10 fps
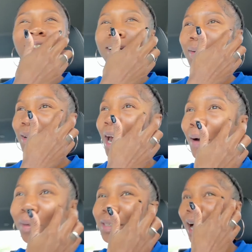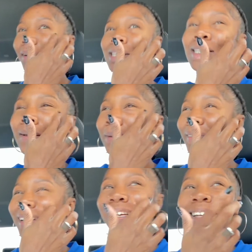So, you know, we was already
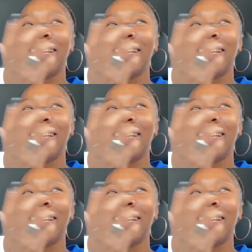celebrating.